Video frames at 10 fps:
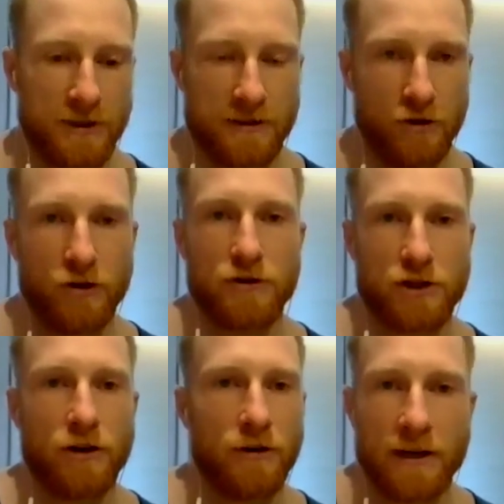just not
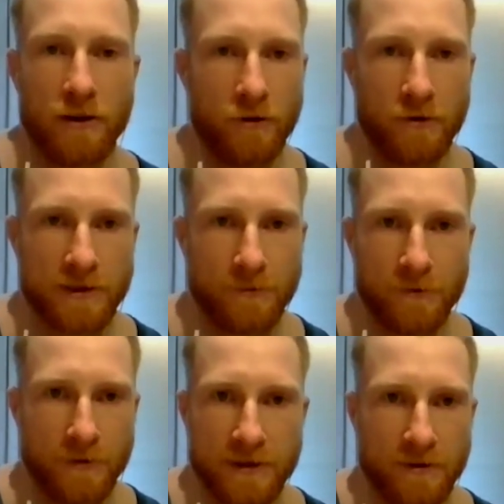show how long
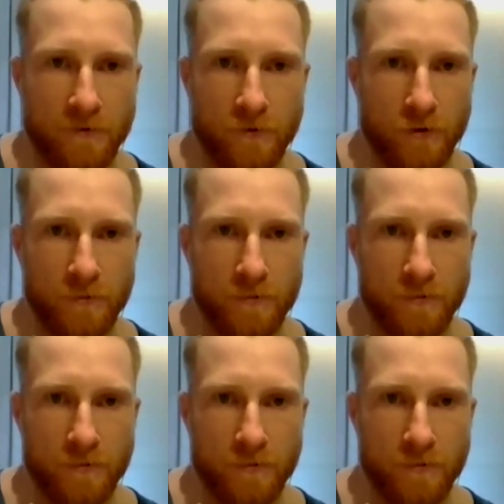someone rested for.